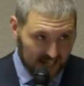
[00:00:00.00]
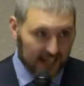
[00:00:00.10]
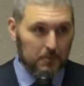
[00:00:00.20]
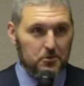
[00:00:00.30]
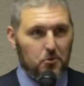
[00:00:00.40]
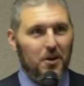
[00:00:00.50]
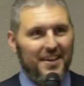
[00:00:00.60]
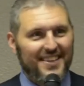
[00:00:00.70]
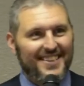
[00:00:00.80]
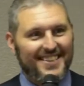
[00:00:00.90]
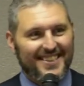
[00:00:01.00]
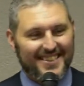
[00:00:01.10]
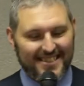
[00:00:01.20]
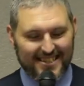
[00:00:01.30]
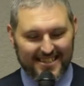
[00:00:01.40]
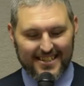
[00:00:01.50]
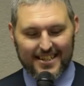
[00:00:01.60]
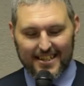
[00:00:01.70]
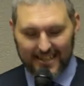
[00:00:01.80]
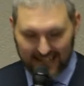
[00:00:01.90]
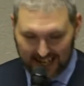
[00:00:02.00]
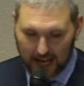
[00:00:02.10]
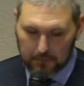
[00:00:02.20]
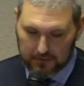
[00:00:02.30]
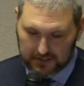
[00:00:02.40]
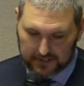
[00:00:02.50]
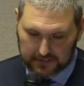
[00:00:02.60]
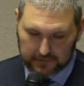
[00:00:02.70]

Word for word: And he was right. It happened.